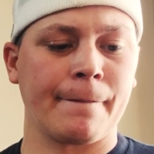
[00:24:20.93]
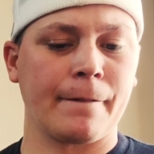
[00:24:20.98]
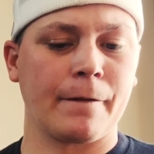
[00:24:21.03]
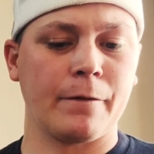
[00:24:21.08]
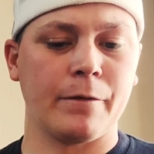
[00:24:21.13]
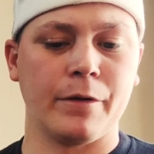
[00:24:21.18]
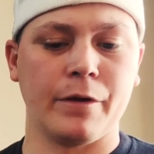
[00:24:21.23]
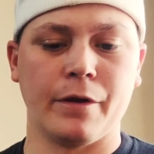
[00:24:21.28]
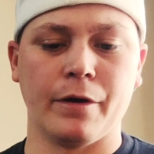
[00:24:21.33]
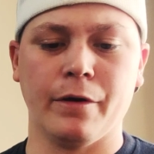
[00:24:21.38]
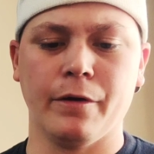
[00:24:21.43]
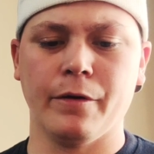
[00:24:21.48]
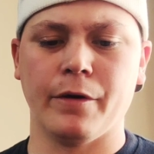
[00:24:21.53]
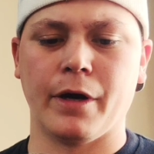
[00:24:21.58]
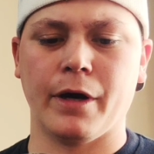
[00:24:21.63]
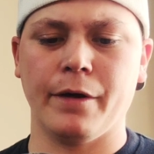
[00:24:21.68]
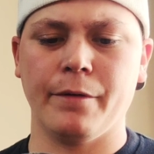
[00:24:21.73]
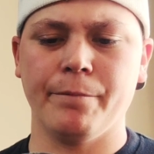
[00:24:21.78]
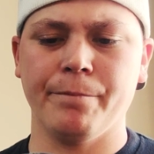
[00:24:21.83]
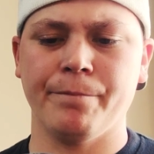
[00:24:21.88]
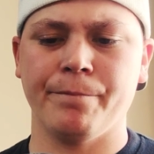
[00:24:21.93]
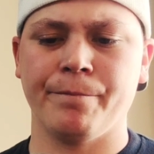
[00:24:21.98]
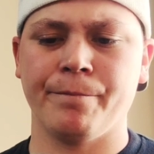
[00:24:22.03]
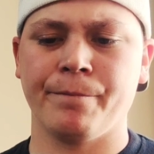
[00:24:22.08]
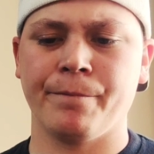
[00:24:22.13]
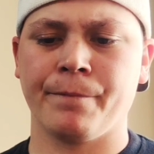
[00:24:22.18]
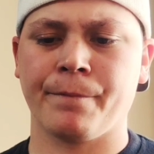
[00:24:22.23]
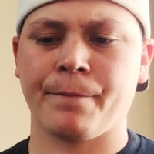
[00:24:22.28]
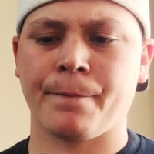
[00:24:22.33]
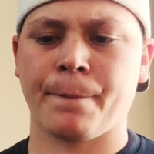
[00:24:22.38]
But no,
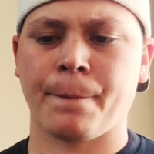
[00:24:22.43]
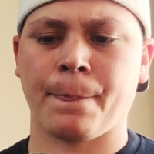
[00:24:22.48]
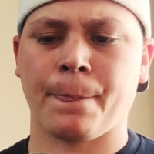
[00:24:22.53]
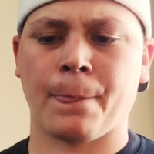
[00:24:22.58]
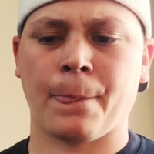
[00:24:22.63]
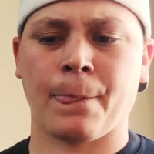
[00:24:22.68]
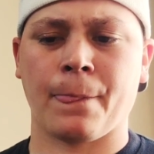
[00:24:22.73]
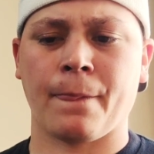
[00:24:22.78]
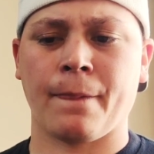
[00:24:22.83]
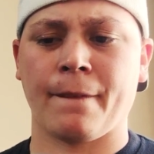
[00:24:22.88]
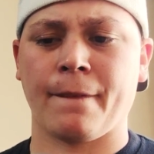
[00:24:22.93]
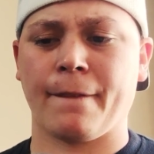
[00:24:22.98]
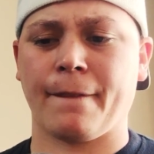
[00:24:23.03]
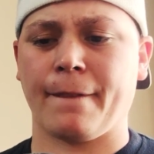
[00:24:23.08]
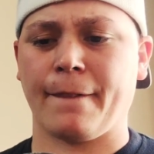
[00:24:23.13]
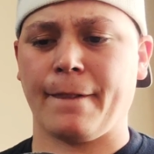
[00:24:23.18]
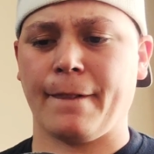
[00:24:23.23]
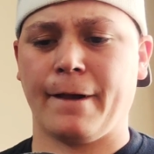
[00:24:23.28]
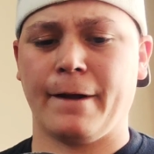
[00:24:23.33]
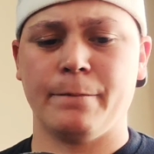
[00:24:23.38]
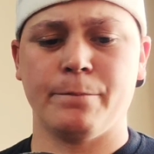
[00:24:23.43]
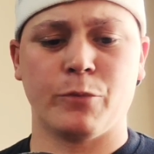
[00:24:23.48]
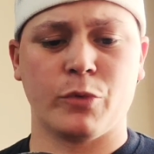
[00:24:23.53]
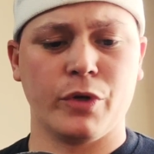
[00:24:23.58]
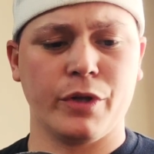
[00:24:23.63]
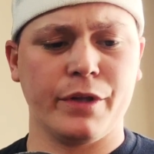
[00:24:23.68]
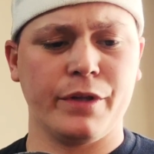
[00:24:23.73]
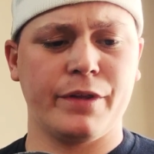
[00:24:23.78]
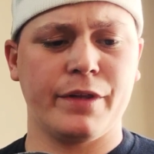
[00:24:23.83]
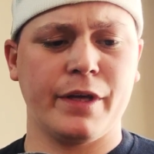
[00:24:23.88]
I'm
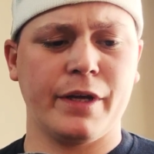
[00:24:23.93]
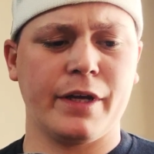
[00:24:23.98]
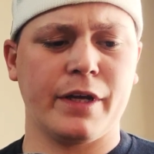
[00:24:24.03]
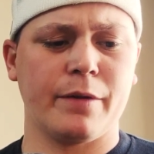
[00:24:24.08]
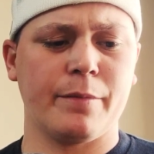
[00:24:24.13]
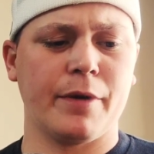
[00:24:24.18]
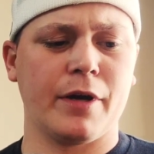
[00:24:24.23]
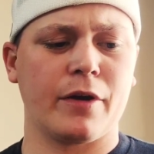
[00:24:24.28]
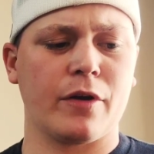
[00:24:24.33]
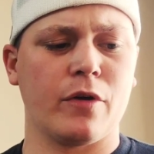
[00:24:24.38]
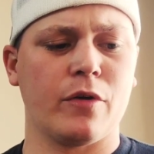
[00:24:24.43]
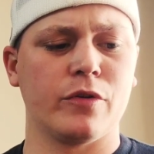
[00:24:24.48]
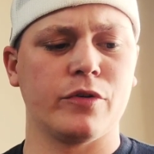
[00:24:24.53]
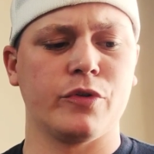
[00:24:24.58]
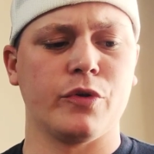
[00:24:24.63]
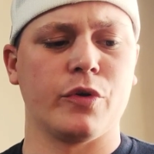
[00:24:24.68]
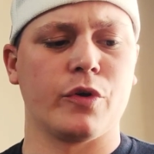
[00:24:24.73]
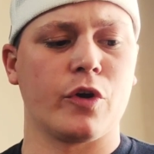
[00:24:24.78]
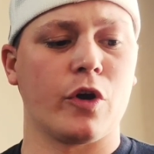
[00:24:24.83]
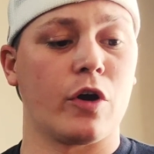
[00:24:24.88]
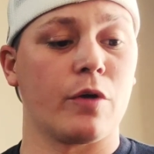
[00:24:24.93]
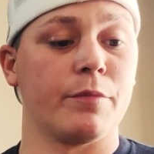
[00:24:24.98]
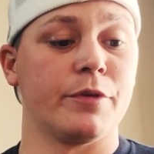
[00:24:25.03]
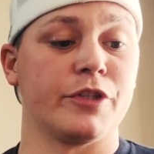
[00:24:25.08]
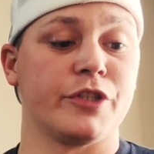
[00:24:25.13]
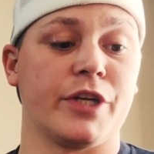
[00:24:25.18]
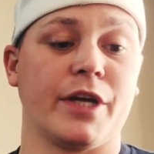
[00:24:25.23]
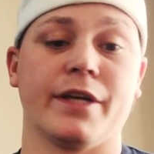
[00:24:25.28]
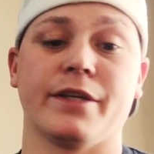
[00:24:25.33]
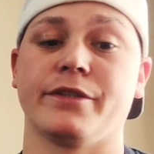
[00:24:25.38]
really thinking about going to a carbon
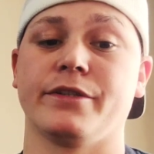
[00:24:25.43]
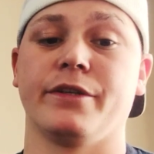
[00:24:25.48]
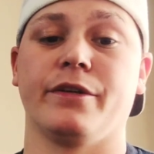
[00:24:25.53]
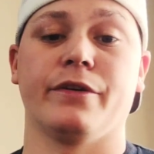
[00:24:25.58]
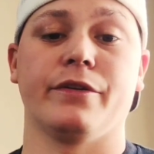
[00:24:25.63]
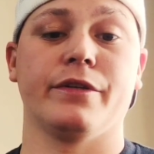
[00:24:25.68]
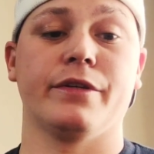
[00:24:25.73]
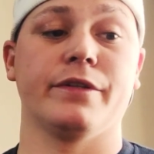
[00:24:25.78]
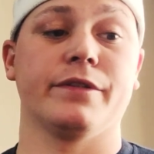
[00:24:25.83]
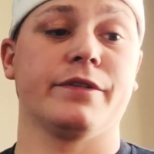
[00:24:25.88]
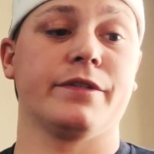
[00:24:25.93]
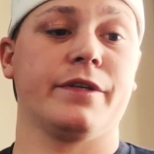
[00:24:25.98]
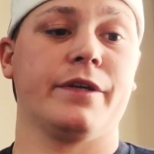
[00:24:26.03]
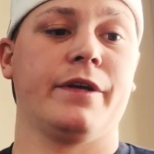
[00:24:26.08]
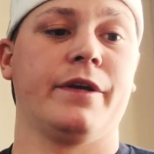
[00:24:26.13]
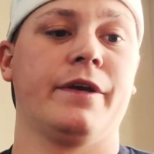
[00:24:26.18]
chassis on this.